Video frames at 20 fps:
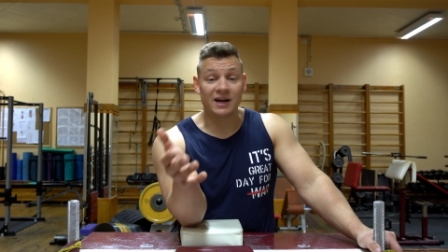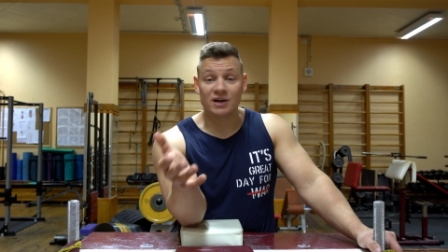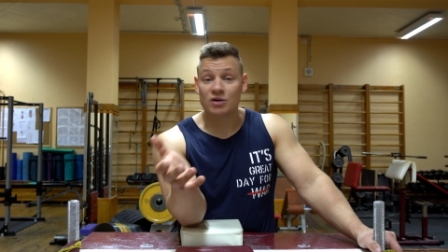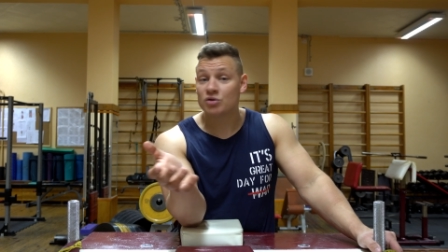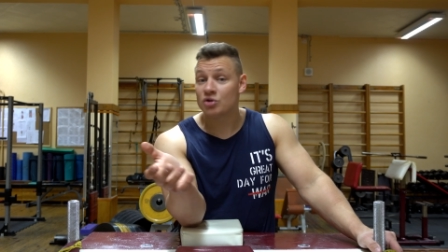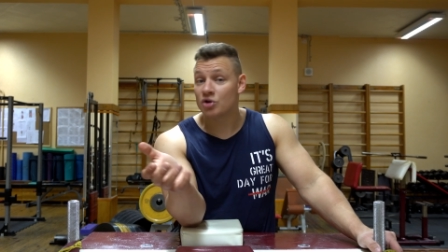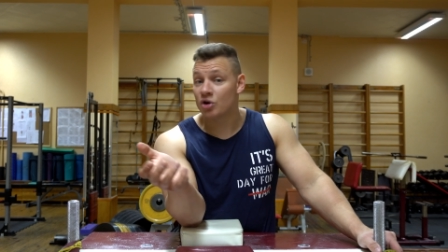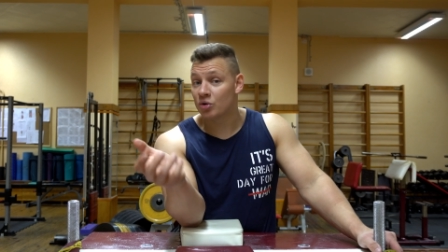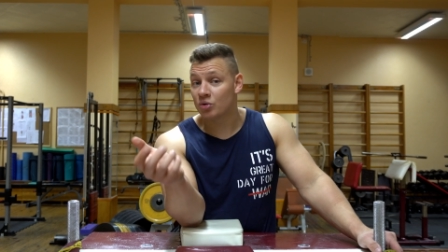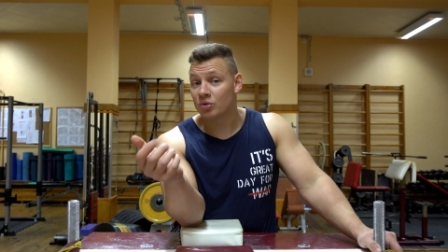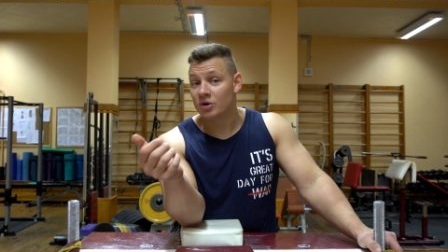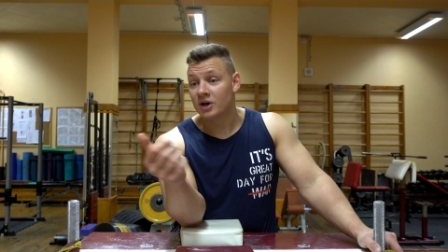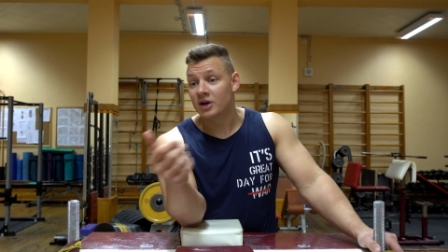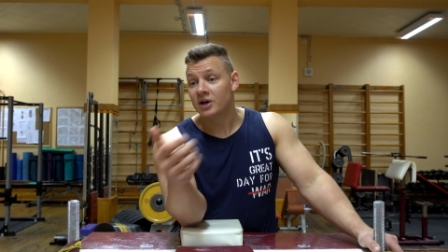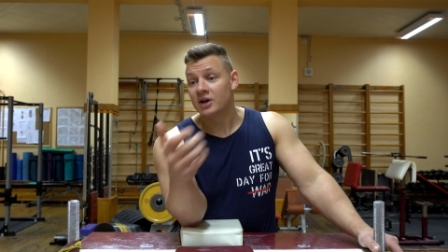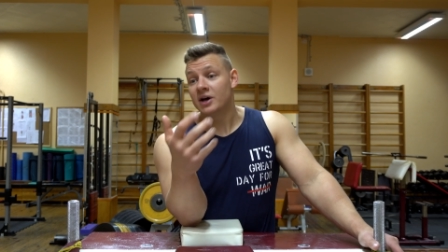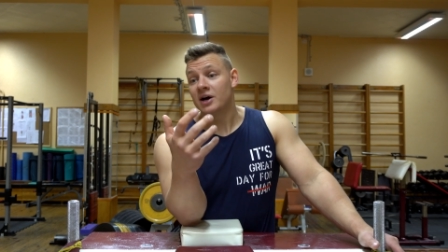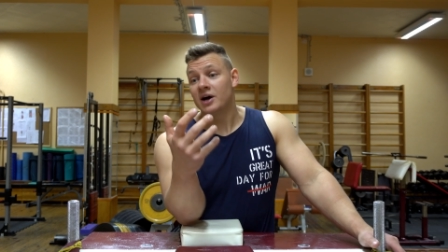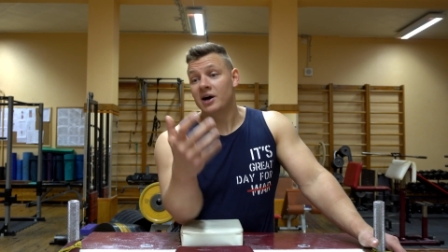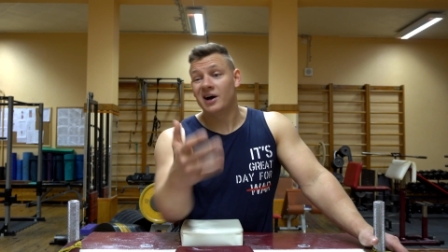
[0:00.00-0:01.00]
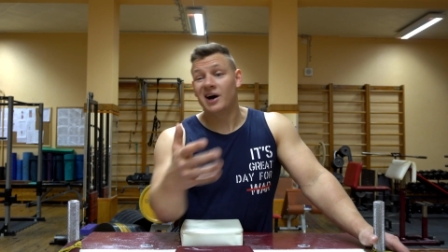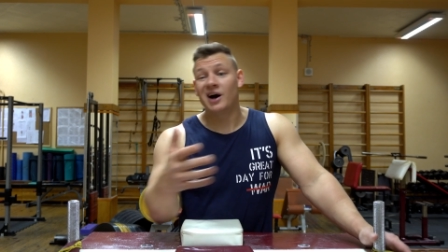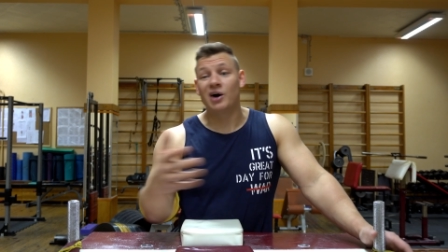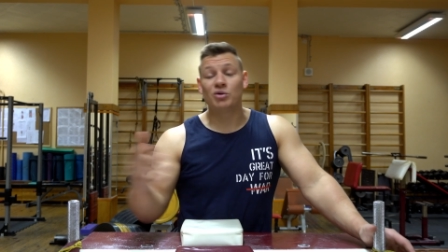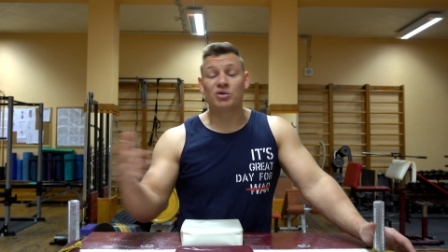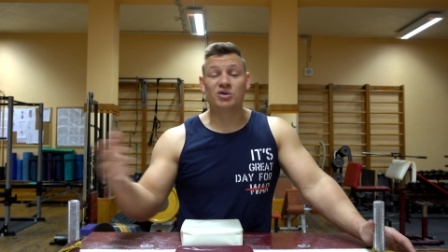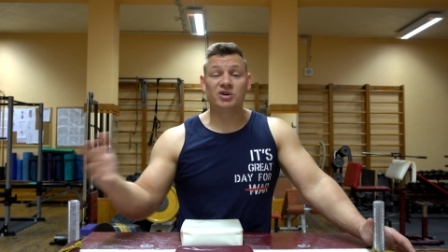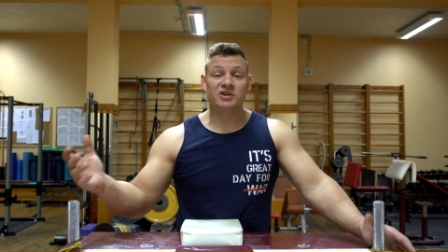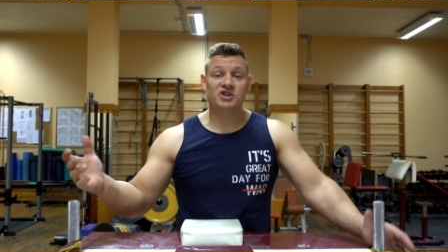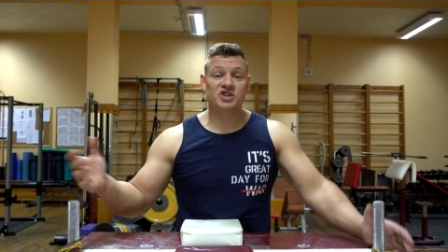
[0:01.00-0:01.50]
I don't know
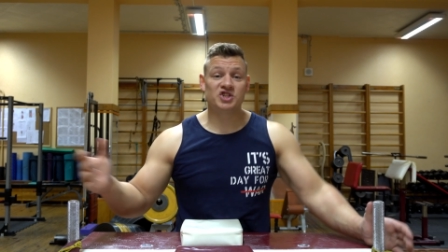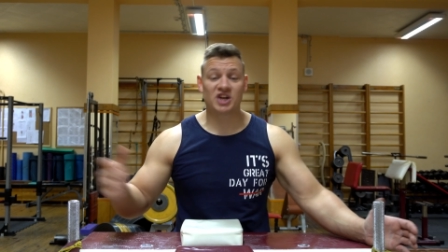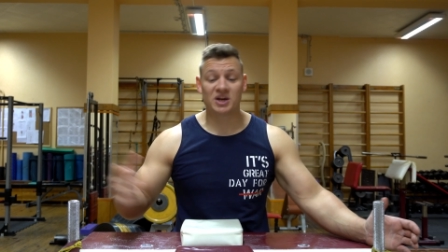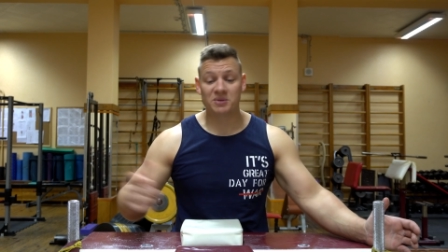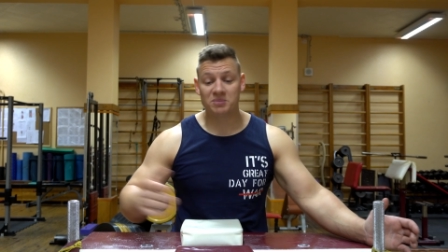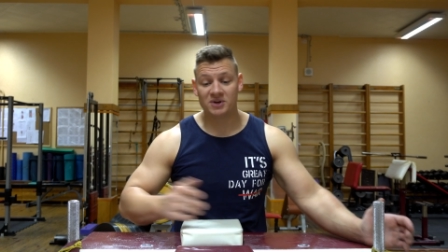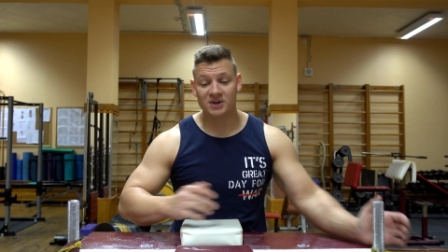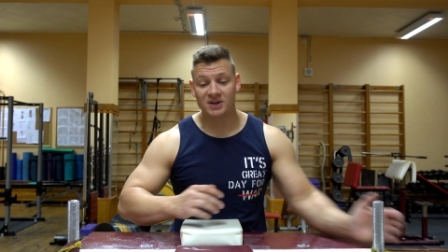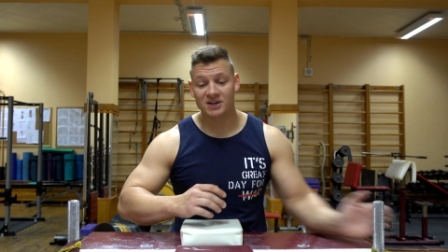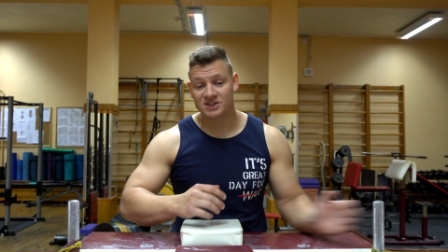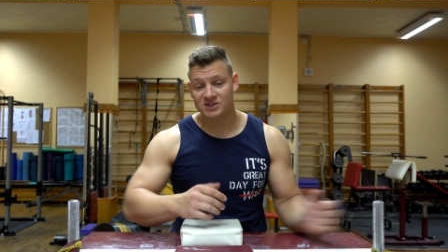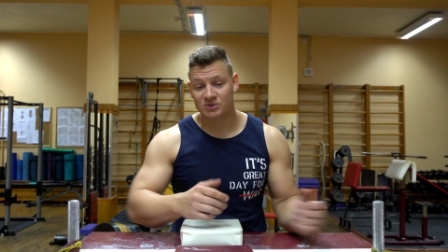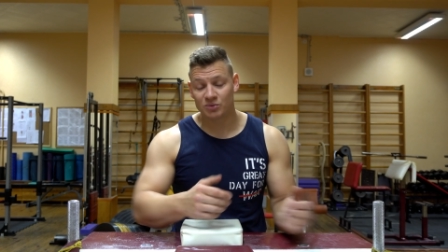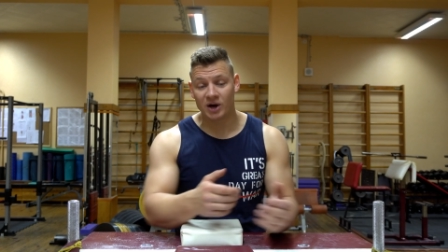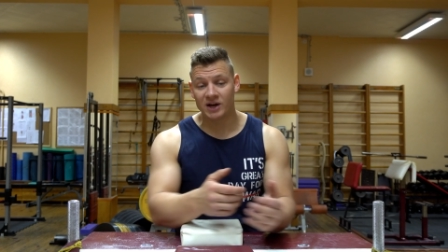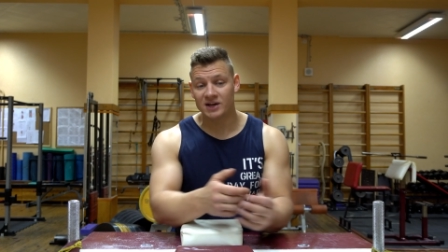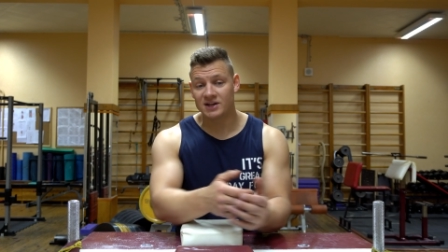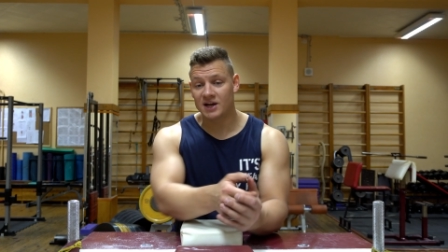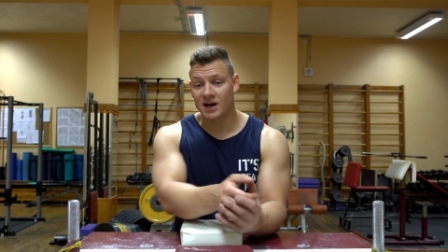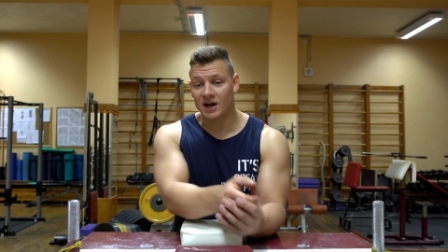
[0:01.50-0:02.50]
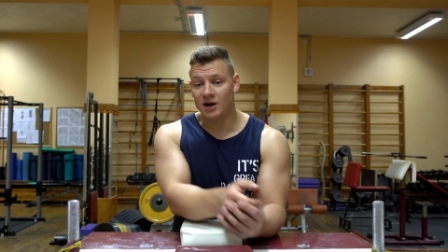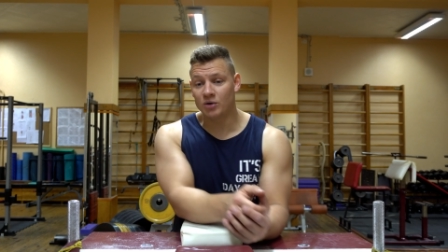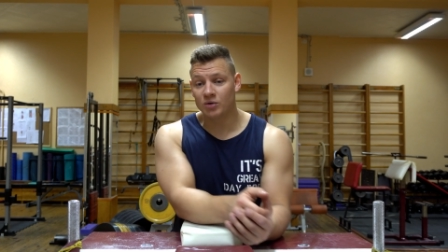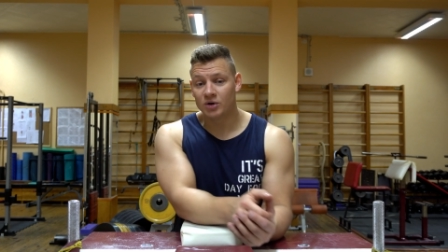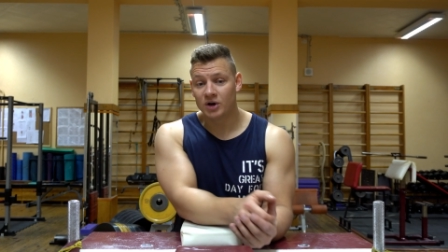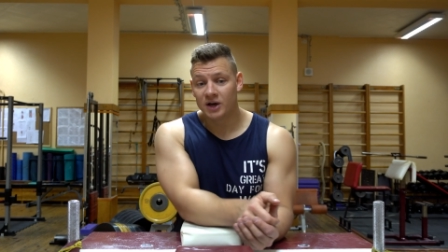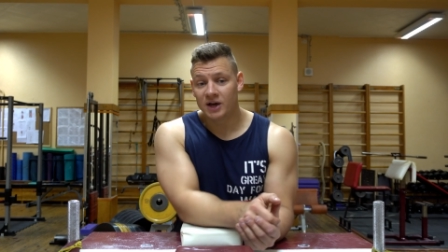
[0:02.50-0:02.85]
how good a shape he is right now.